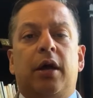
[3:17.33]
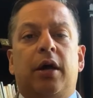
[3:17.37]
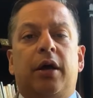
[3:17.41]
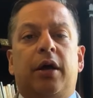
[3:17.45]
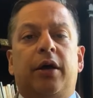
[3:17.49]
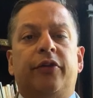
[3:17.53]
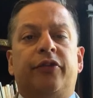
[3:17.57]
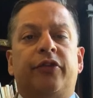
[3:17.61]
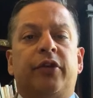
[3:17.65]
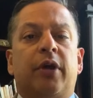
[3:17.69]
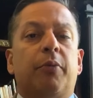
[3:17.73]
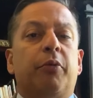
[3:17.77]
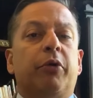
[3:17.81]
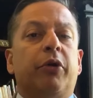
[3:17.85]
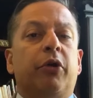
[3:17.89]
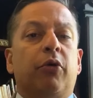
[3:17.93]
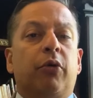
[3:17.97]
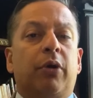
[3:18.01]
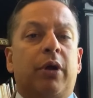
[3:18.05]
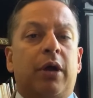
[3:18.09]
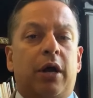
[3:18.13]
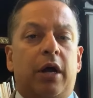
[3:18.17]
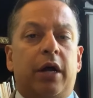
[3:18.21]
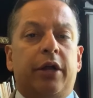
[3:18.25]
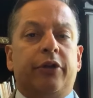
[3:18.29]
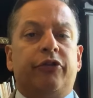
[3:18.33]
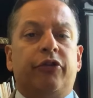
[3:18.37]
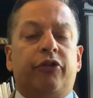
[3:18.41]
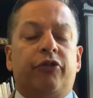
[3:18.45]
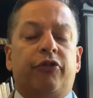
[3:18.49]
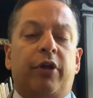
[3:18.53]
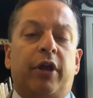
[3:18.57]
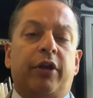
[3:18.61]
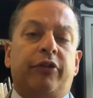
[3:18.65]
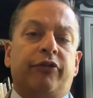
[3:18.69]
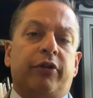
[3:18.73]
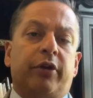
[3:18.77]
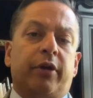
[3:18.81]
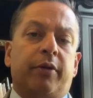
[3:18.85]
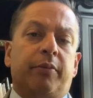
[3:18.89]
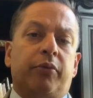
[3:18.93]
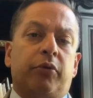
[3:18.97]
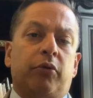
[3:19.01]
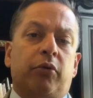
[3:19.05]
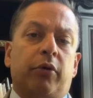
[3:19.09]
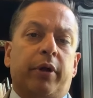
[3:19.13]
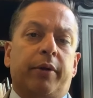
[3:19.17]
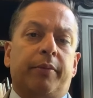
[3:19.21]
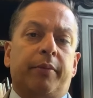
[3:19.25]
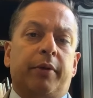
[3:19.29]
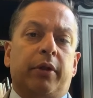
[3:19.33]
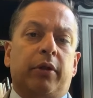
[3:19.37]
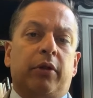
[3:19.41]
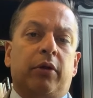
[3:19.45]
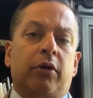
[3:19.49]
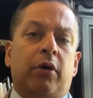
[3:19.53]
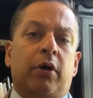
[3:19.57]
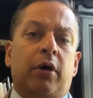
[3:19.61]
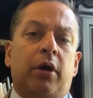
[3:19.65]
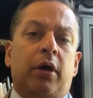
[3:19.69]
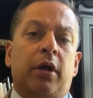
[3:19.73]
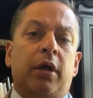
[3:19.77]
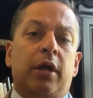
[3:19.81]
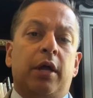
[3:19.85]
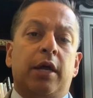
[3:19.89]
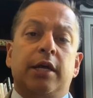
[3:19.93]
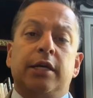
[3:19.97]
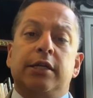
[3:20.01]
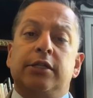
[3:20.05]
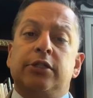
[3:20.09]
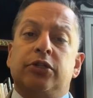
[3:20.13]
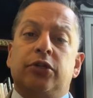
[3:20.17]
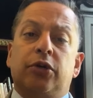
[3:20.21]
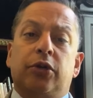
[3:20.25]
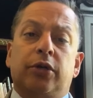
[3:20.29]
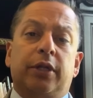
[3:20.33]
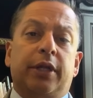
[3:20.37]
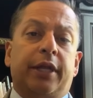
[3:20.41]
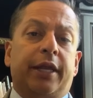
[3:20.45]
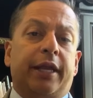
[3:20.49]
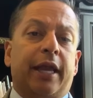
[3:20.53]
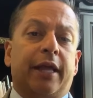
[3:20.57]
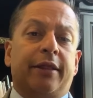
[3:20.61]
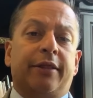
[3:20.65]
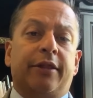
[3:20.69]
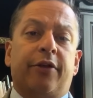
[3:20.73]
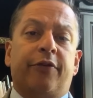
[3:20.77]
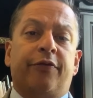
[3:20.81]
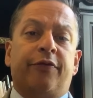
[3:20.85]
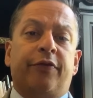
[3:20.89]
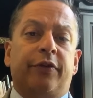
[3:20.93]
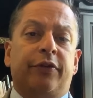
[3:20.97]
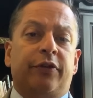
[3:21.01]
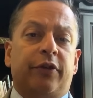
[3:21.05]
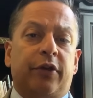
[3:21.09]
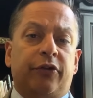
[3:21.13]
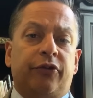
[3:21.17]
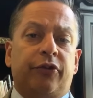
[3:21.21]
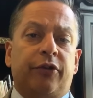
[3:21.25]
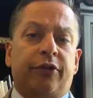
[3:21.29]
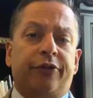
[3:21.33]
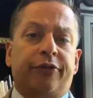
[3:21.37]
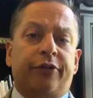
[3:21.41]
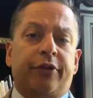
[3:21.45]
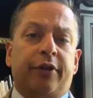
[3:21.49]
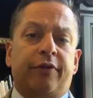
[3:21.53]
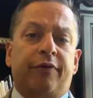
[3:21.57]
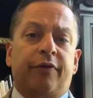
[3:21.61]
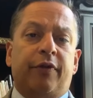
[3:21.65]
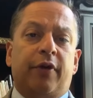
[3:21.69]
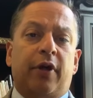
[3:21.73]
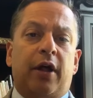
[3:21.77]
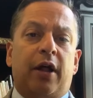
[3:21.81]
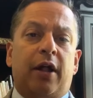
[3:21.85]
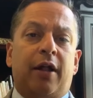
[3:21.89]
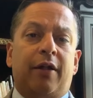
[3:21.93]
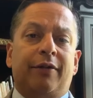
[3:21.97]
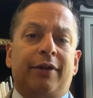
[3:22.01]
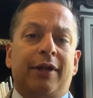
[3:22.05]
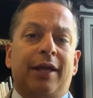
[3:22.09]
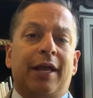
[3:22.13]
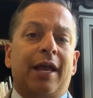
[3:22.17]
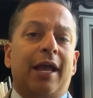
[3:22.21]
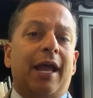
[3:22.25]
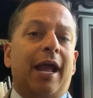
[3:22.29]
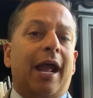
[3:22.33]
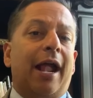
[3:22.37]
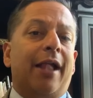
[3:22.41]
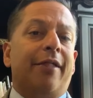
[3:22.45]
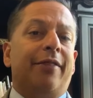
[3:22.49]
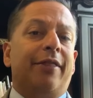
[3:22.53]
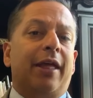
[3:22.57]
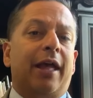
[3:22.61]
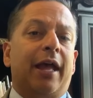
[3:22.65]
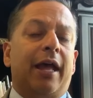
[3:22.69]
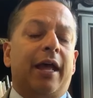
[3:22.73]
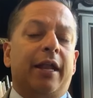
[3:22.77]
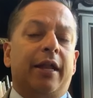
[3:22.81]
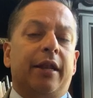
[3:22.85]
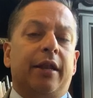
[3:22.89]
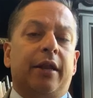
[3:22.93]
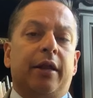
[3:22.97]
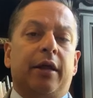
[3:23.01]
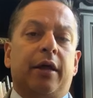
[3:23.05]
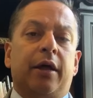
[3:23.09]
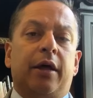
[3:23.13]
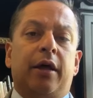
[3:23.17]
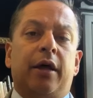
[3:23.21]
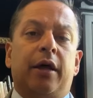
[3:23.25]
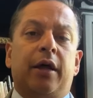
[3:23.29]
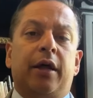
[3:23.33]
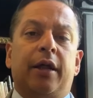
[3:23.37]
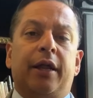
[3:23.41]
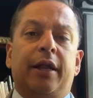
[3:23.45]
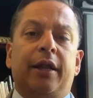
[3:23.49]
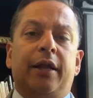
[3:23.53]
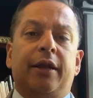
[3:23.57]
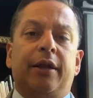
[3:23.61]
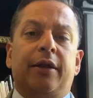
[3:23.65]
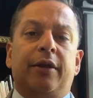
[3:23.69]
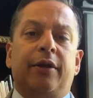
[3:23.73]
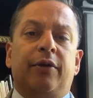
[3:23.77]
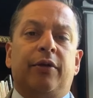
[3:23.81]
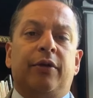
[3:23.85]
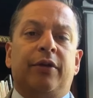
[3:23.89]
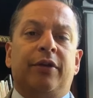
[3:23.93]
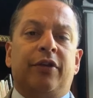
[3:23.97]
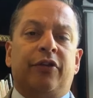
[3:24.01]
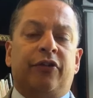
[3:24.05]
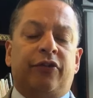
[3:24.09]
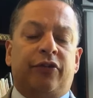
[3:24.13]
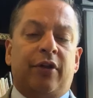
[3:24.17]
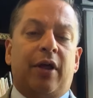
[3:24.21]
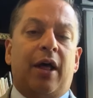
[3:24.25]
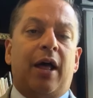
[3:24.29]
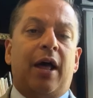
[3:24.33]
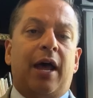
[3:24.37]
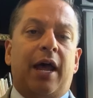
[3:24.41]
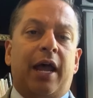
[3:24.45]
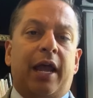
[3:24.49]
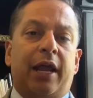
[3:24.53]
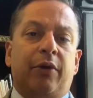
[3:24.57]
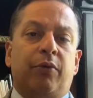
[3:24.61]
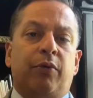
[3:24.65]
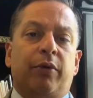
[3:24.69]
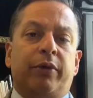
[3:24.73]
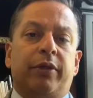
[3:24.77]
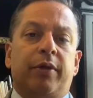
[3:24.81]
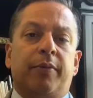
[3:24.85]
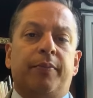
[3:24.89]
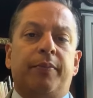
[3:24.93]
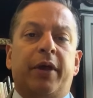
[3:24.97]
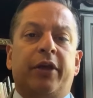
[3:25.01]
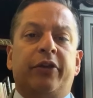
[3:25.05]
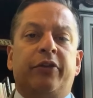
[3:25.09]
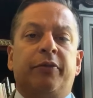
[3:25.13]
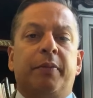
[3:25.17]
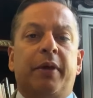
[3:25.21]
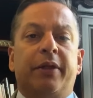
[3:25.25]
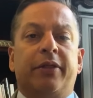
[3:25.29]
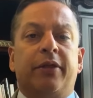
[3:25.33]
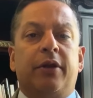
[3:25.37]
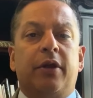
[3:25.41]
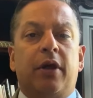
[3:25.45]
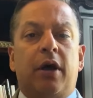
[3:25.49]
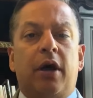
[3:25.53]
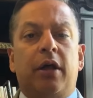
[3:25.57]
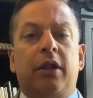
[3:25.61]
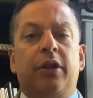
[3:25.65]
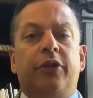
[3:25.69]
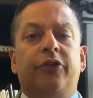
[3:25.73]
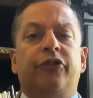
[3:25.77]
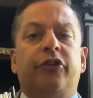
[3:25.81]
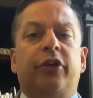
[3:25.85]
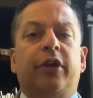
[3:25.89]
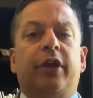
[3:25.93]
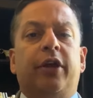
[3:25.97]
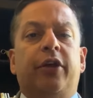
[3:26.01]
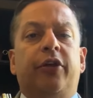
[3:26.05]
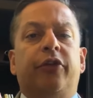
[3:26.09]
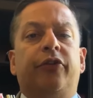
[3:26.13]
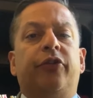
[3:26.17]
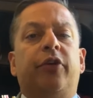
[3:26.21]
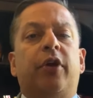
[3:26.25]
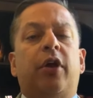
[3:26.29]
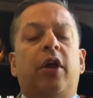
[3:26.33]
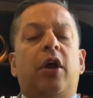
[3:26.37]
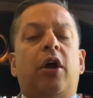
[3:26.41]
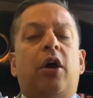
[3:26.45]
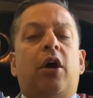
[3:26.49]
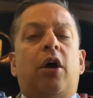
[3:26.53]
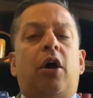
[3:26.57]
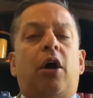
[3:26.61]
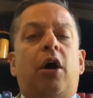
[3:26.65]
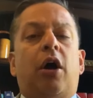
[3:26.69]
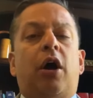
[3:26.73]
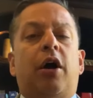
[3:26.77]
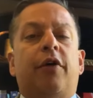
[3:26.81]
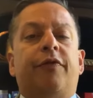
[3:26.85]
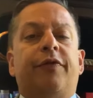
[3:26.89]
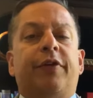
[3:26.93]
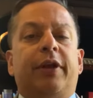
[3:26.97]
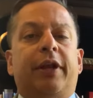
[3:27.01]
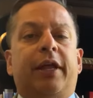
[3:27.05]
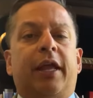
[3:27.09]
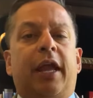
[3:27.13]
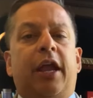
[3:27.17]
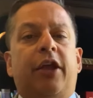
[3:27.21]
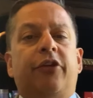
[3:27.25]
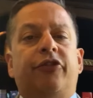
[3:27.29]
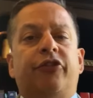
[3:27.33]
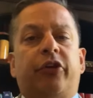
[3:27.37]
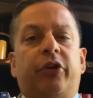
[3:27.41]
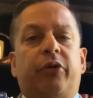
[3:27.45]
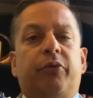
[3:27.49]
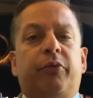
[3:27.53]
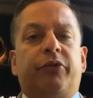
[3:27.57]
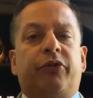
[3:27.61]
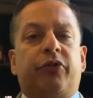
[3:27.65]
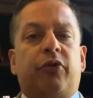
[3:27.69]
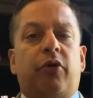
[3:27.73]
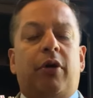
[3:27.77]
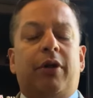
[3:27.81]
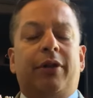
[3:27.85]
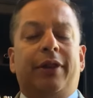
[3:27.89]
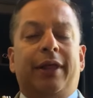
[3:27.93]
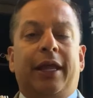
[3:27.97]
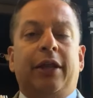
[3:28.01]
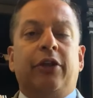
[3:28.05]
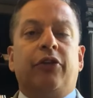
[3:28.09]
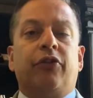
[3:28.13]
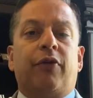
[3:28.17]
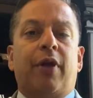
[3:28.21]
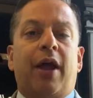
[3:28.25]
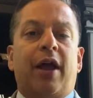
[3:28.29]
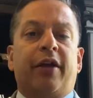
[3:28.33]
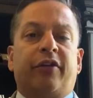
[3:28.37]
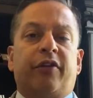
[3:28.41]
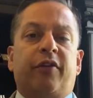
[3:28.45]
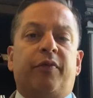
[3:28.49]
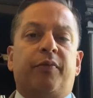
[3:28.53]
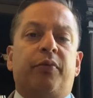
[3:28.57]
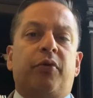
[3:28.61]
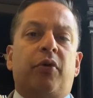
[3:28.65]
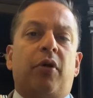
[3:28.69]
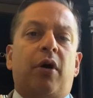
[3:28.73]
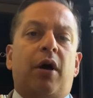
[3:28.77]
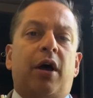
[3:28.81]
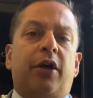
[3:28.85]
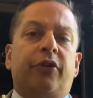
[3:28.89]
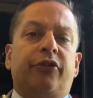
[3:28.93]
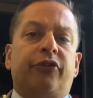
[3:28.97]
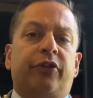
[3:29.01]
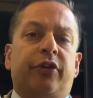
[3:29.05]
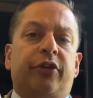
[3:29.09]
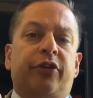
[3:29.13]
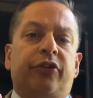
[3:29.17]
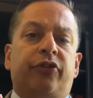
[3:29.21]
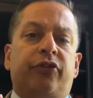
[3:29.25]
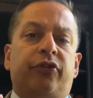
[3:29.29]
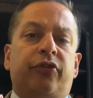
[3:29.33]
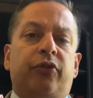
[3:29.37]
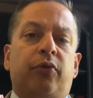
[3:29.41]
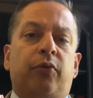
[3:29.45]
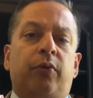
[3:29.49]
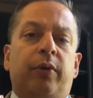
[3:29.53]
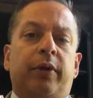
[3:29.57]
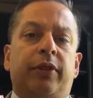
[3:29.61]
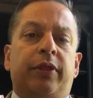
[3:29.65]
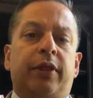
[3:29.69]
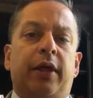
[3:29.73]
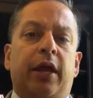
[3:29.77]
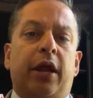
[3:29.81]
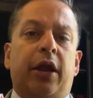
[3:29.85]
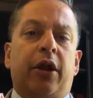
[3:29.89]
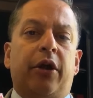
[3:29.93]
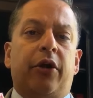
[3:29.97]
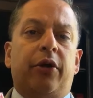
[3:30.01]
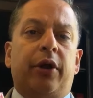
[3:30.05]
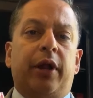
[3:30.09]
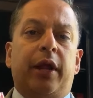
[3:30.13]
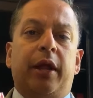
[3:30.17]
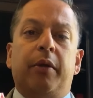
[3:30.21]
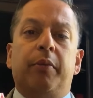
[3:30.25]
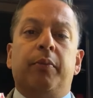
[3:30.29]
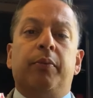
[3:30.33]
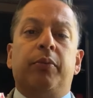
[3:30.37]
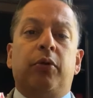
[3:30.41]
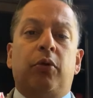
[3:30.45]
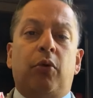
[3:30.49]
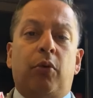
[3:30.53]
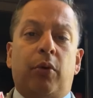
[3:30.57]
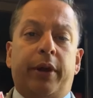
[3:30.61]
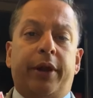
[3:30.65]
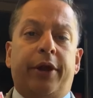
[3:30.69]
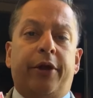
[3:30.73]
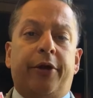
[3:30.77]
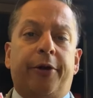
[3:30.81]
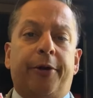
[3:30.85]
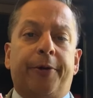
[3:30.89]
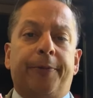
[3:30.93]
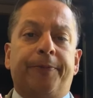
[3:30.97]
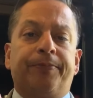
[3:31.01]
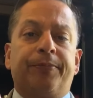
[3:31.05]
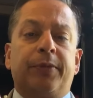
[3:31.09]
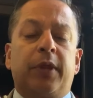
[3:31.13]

uh, someone who concentrates in employment law, certainly get their physicians involved, and then decide what the best methodology is of engaging in what's called the interactive process with their employer.